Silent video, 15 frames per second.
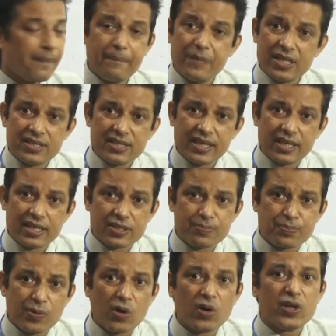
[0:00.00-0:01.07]
BC is
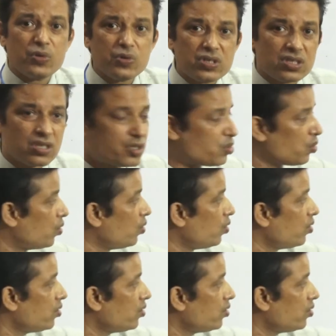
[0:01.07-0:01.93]
produced to